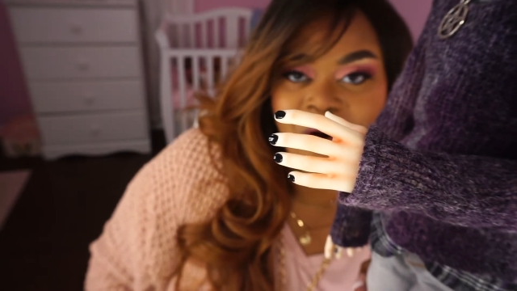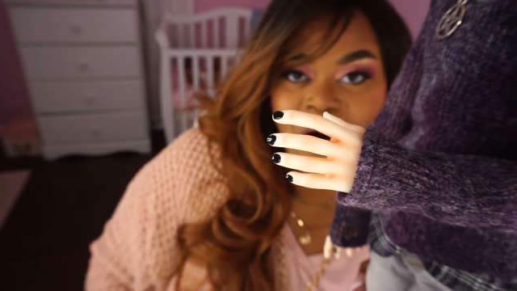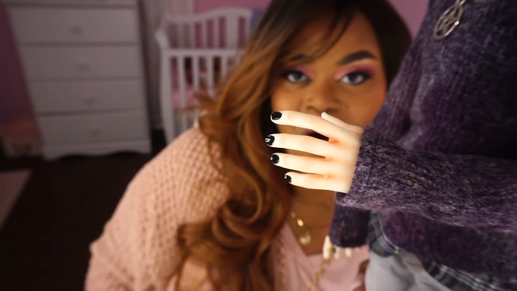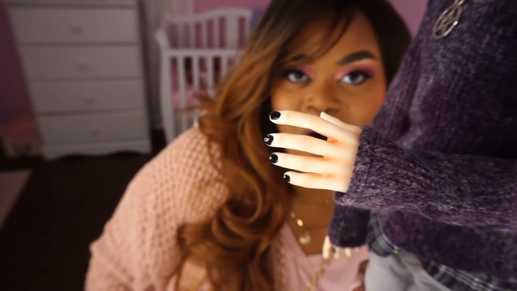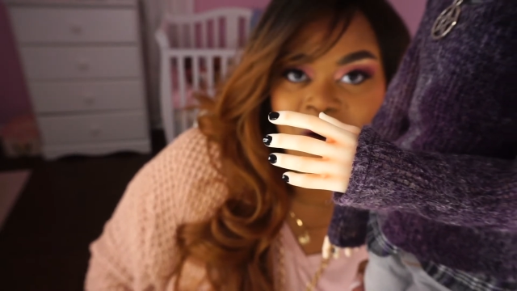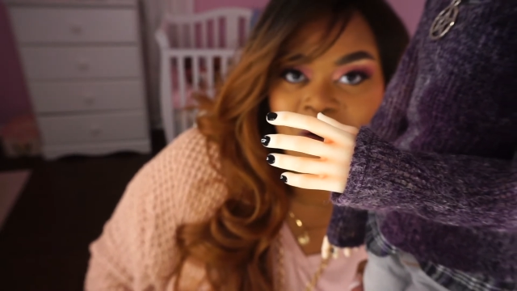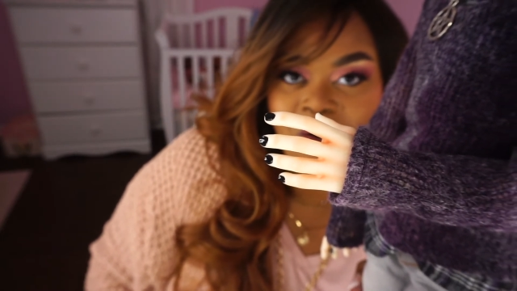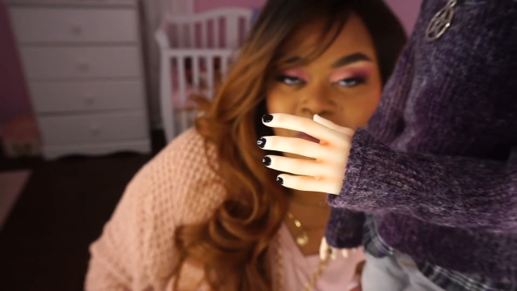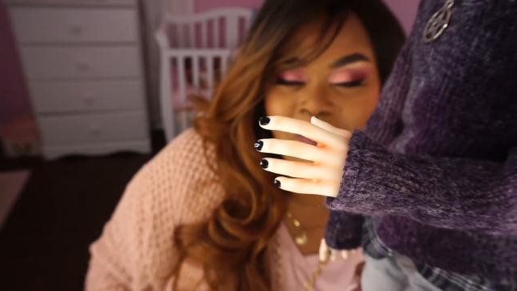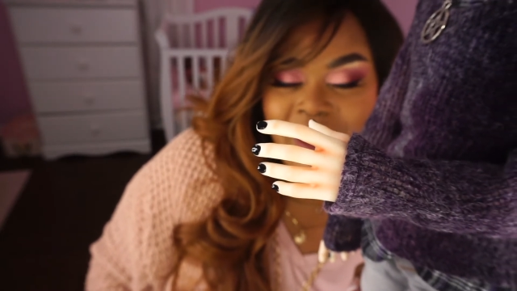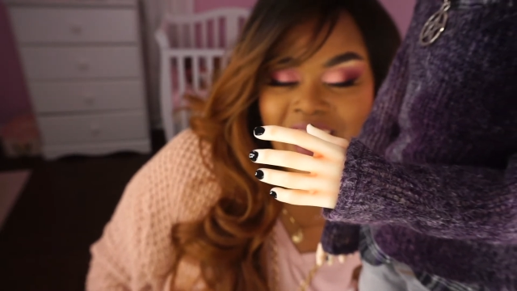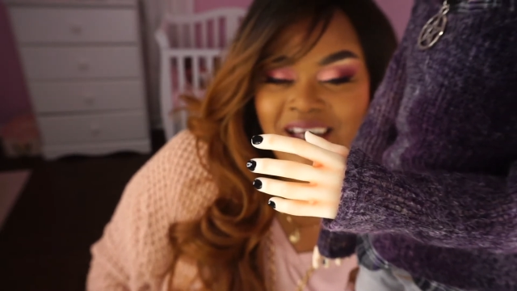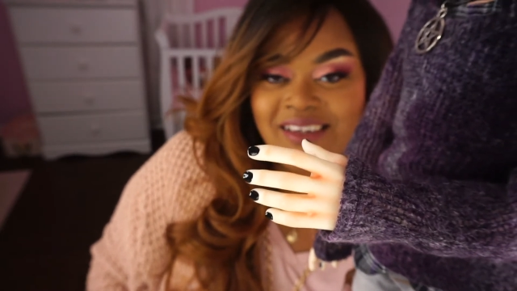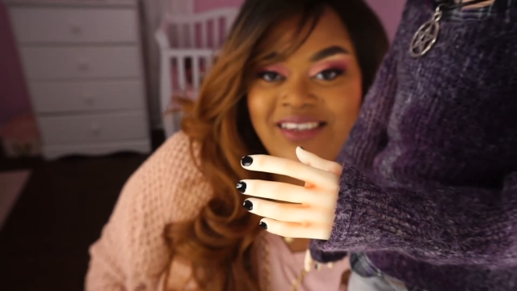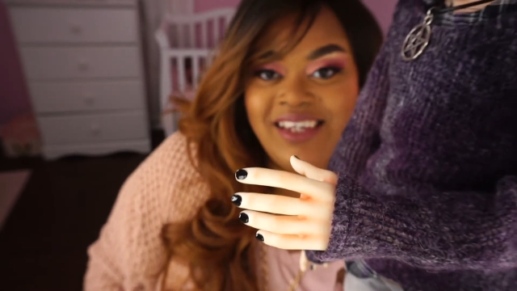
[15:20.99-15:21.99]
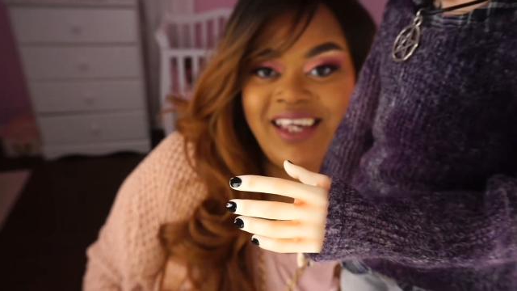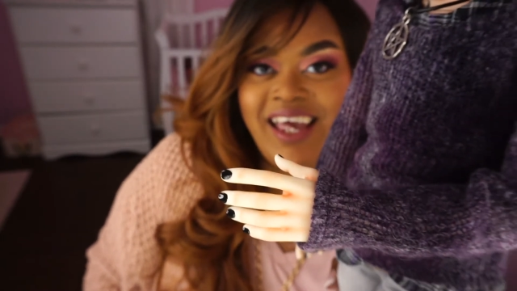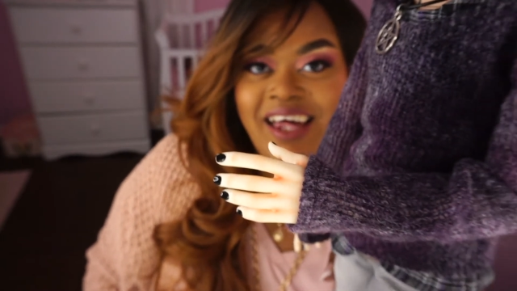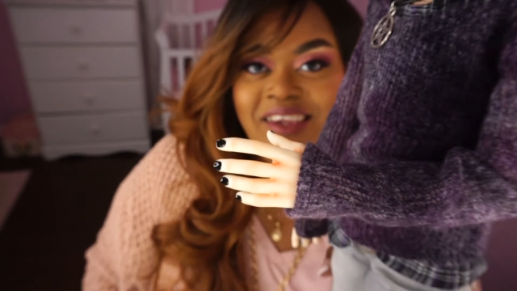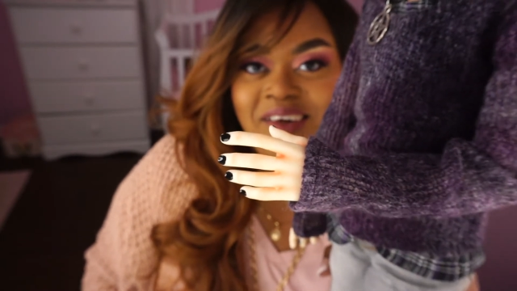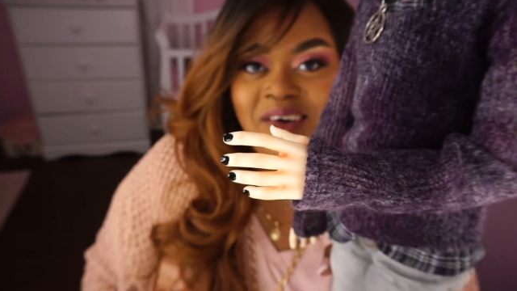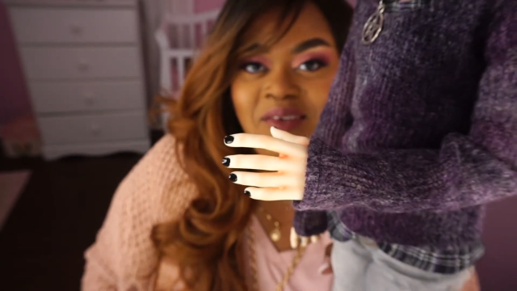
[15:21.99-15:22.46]
all back
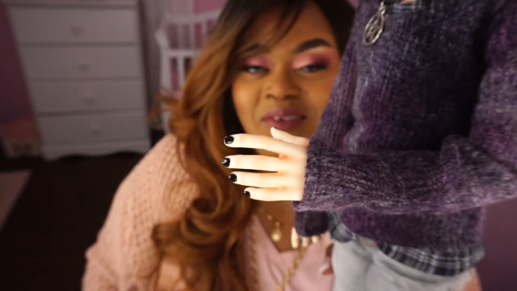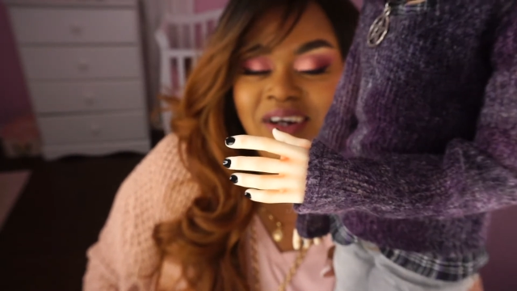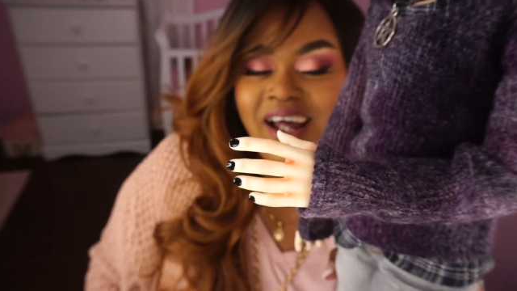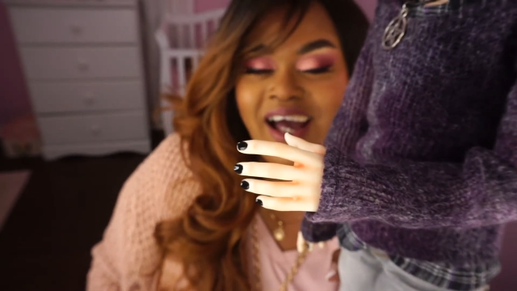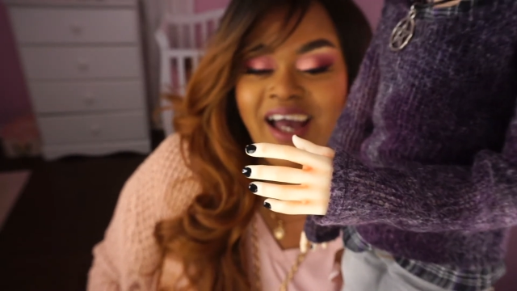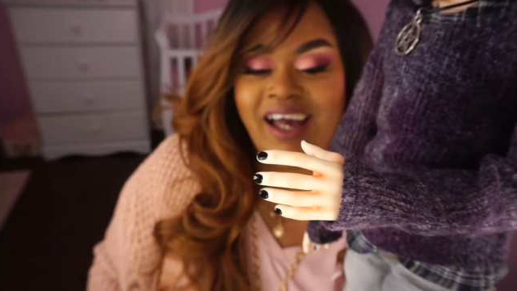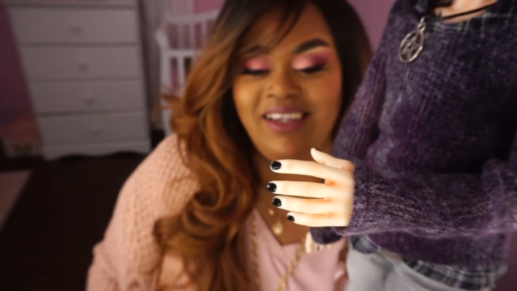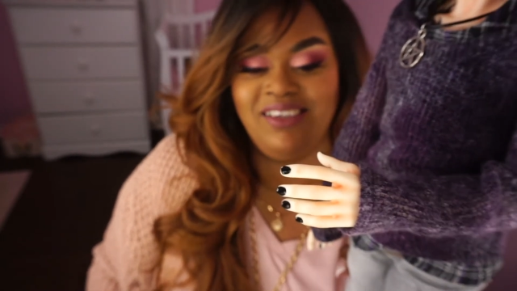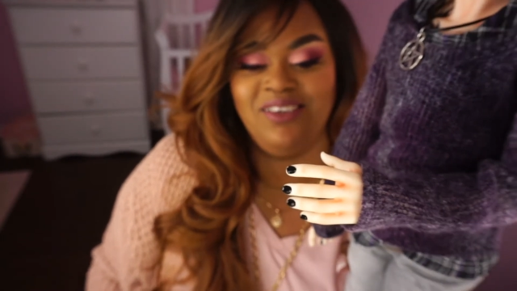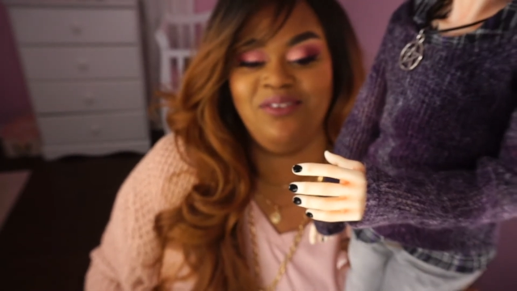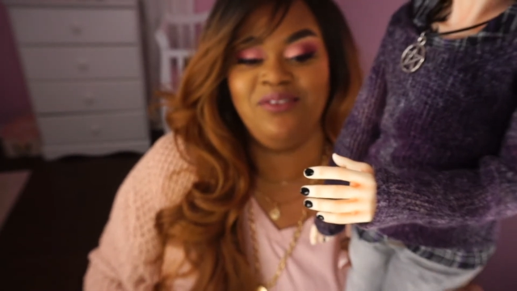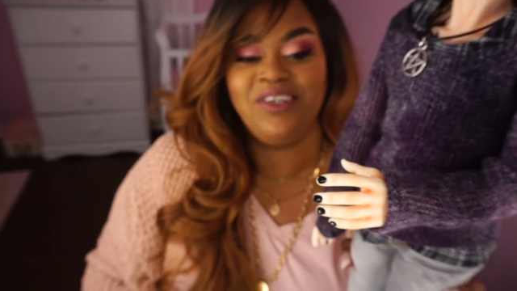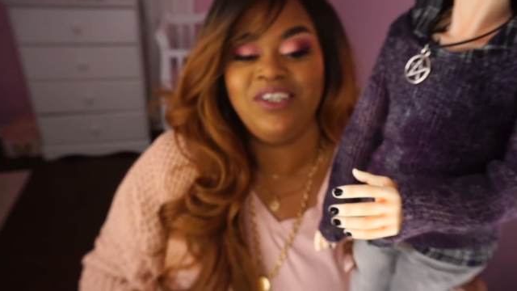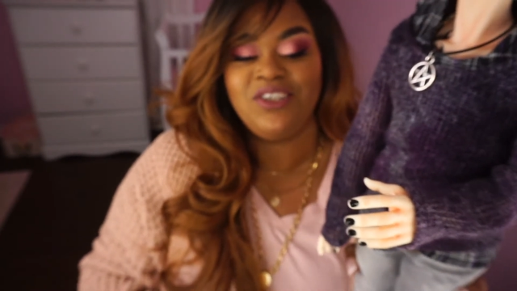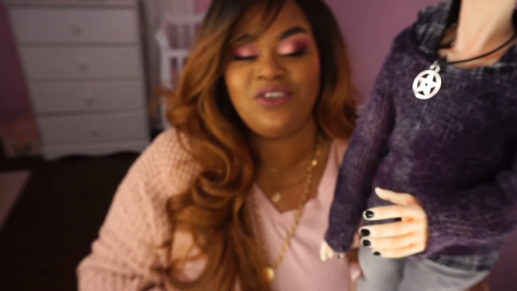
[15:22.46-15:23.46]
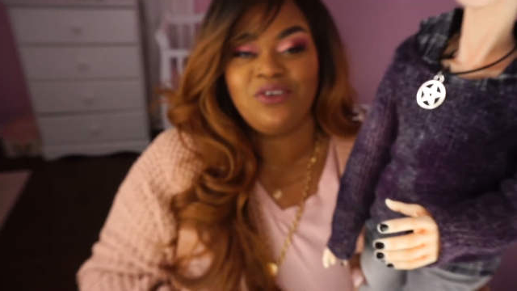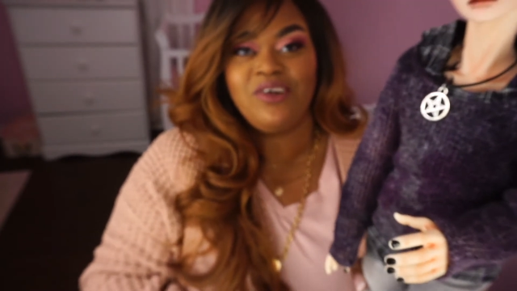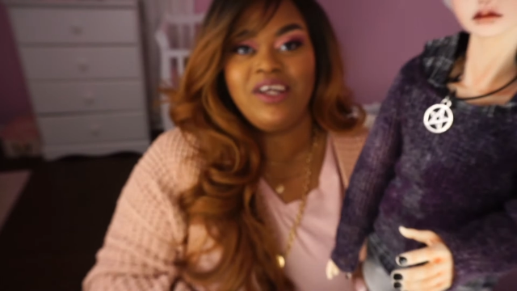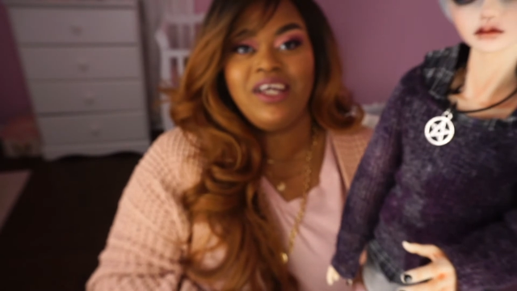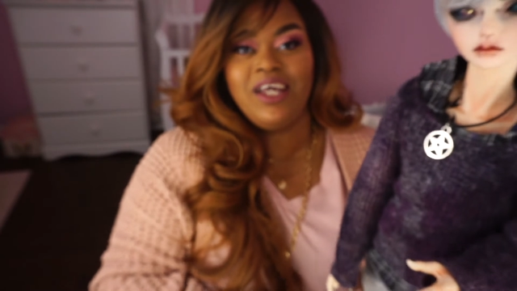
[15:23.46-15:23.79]
together when I had to restring